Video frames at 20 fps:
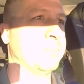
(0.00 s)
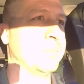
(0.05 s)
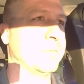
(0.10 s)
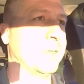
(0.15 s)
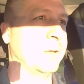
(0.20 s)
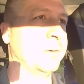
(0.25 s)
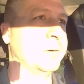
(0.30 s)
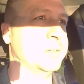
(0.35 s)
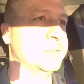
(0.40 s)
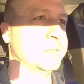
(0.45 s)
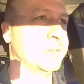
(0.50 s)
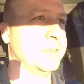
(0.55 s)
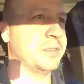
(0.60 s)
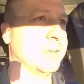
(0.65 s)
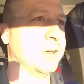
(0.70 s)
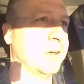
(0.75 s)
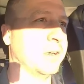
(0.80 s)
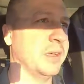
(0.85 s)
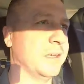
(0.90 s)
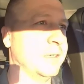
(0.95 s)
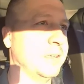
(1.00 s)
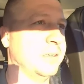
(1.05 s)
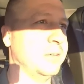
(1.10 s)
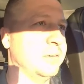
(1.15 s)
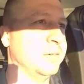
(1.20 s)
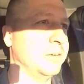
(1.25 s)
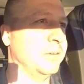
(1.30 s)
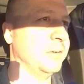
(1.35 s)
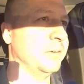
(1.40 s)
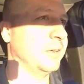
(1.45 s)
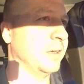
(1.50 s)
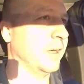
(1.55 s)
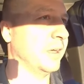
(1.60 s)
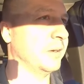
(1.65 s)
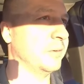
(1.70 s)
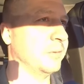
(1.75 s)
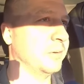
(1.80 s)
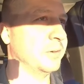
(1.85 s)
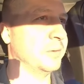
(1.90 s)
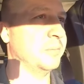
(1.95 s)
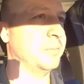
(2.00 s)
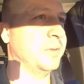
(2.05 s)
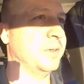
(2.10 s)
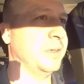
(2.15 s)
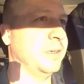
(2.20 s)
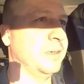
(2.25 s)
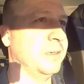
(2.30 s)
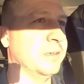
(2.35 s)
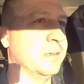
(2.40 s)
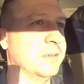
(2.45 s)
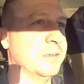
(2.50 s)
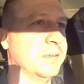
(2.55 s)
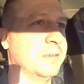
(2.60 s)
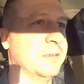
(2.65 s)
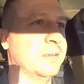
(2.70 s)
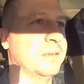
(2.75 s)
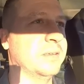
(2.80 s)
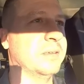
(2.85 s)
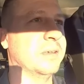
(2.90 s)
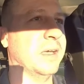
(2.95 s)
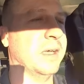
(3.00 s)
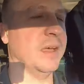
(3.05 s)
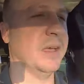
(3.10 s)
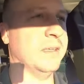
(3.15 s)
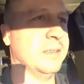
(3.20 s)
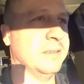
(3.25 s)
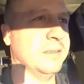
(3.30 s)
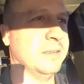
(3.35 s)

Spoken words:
originally thought you kind of want to be I